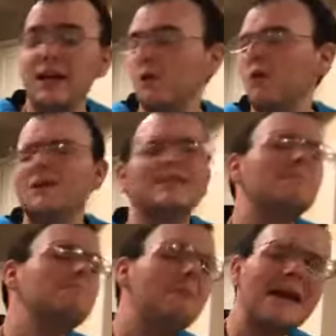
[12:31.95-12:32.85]
and it works
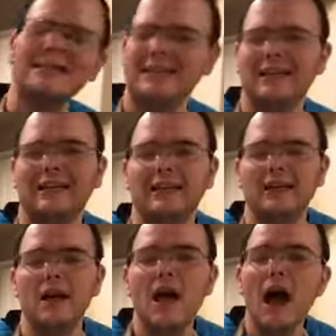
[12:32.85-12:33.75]
amazingly.
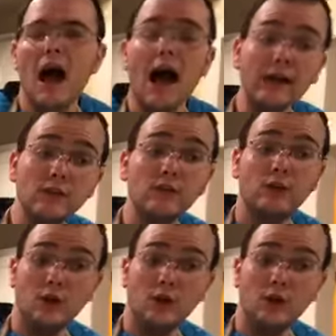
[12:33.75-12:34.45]
I use it a